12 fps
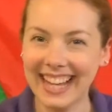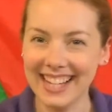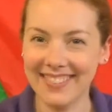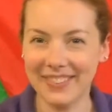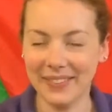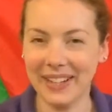
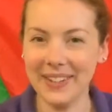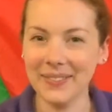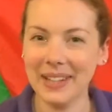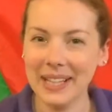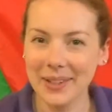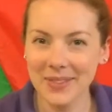everyone,
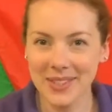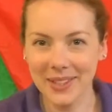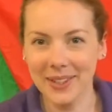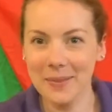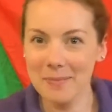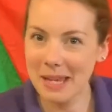welcome
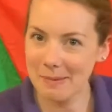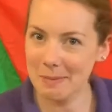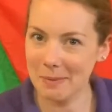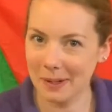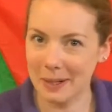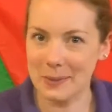to Baby
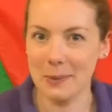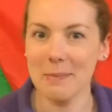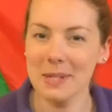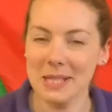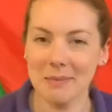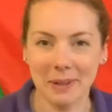Bugs with
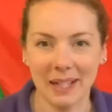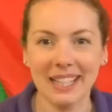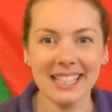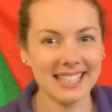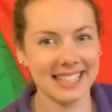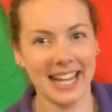Music
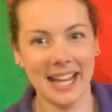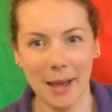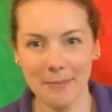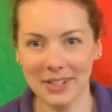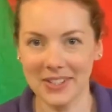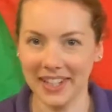Bugs.
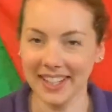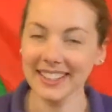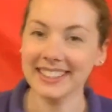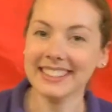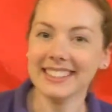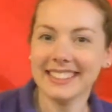I'm Katrina.
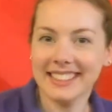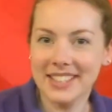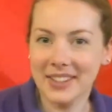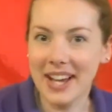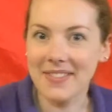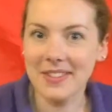
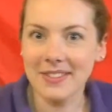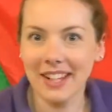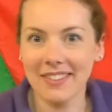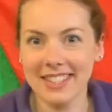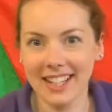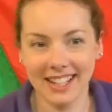So if you've
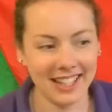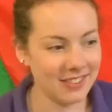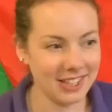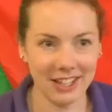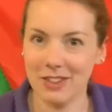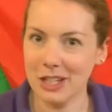never done
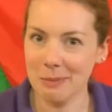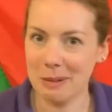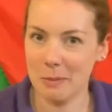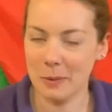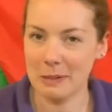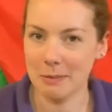Baby
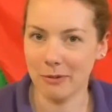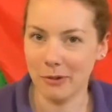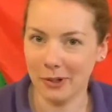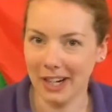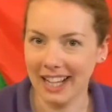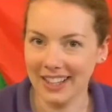Bugs
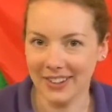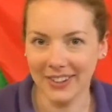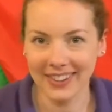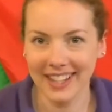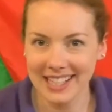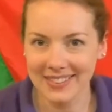before, hello,
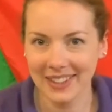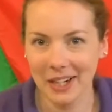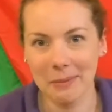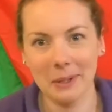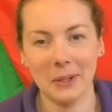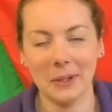thanks for
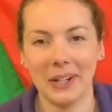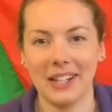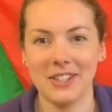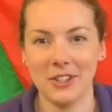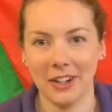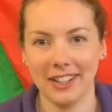coming along and
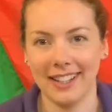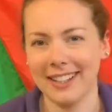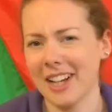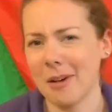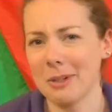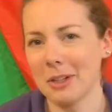joining,
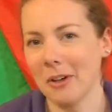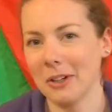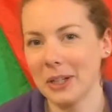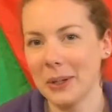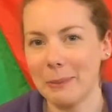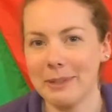you know
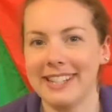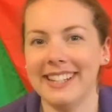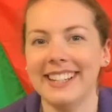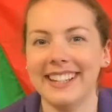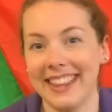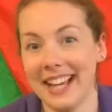what I mean?
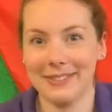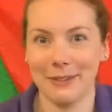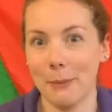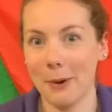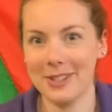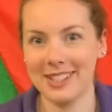Thanks for
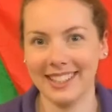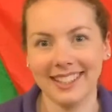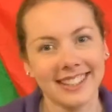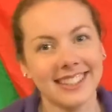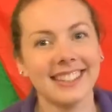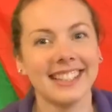watching
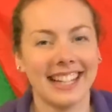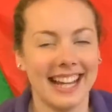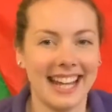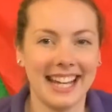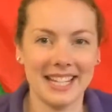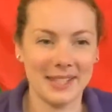
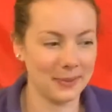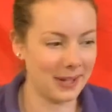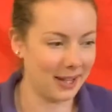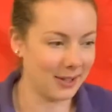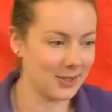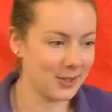as
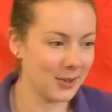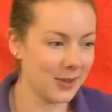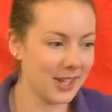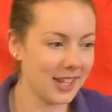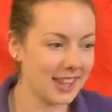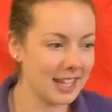well. So
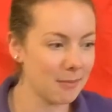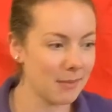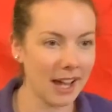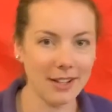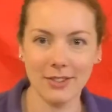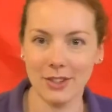the theme
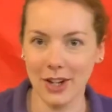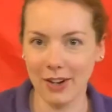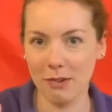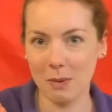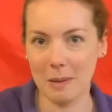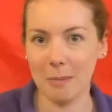I do
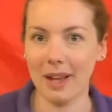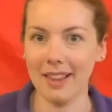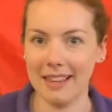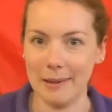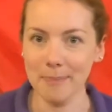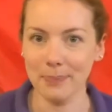every week by
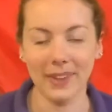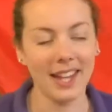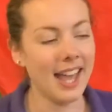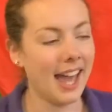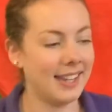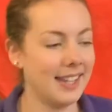theme,
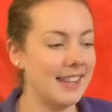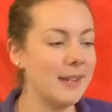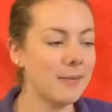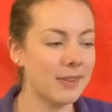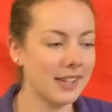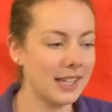and the
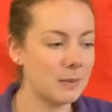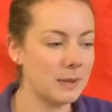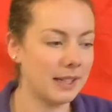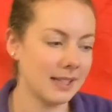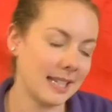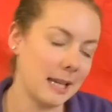theme for this
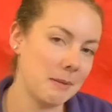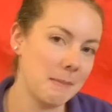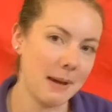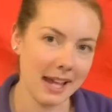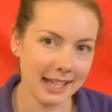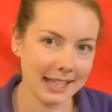week is going to be
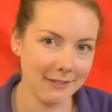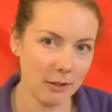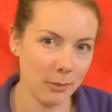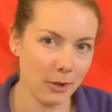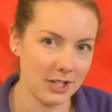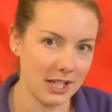My Clever
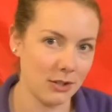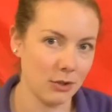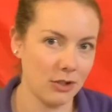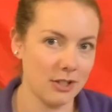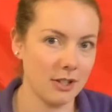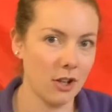Body. So
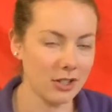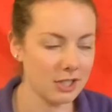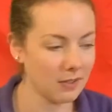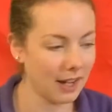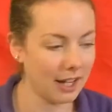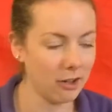there's lots
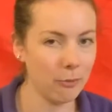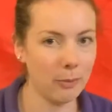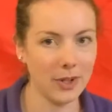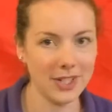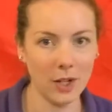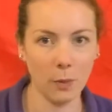of kind of
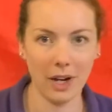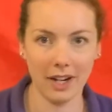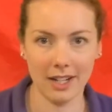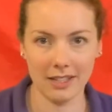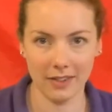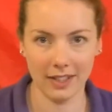body
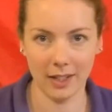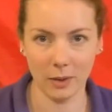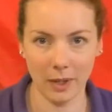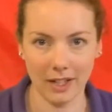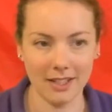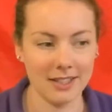awareness for little
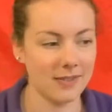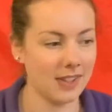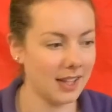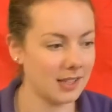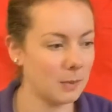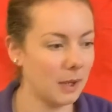ones for
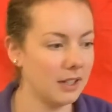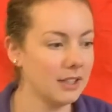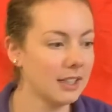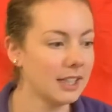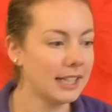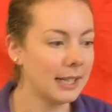this one.
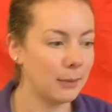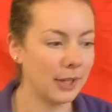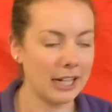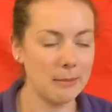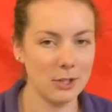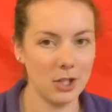We're
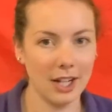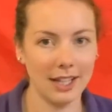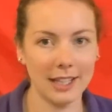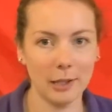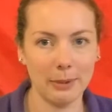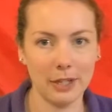going to be doing a
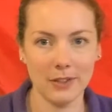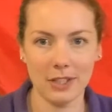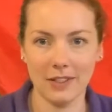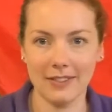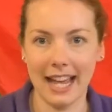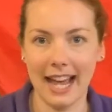little bit of sort
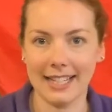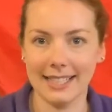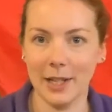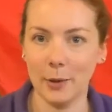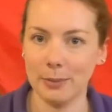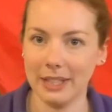of
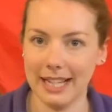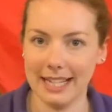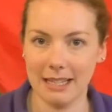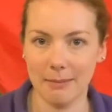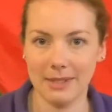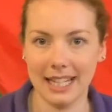tactile play,
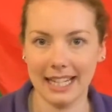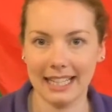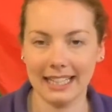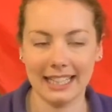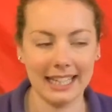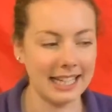some
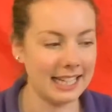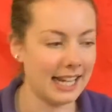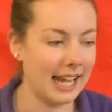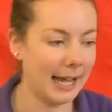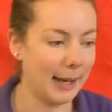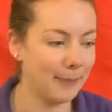tickling,
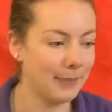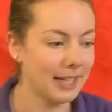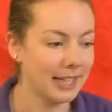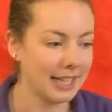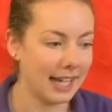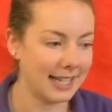
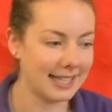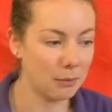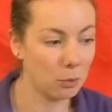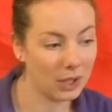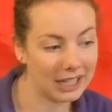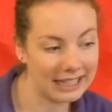and some
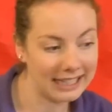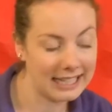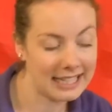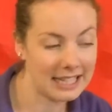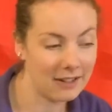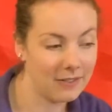wiggling and
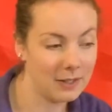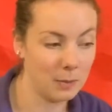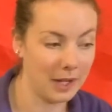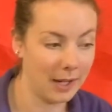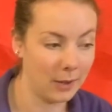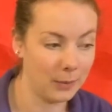stuff as
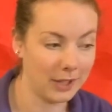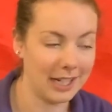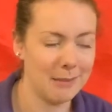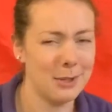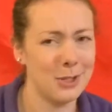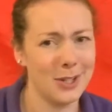well. We're going to
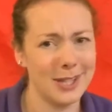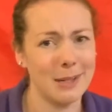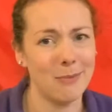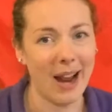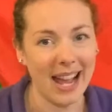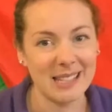be doing some
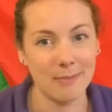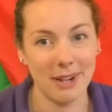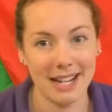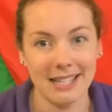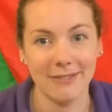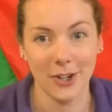
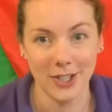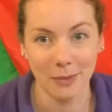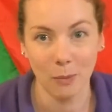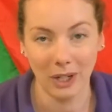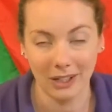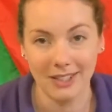raspberries for some
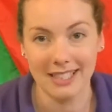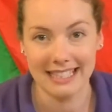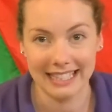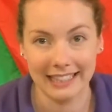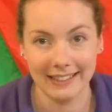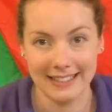wiggles and
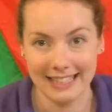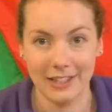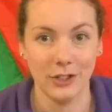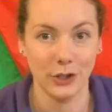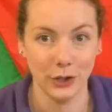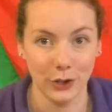tickles later
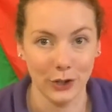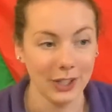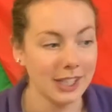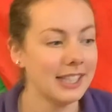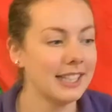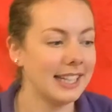too.
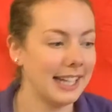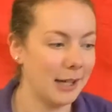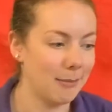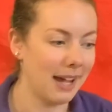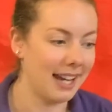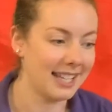
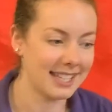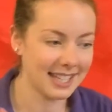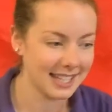And it's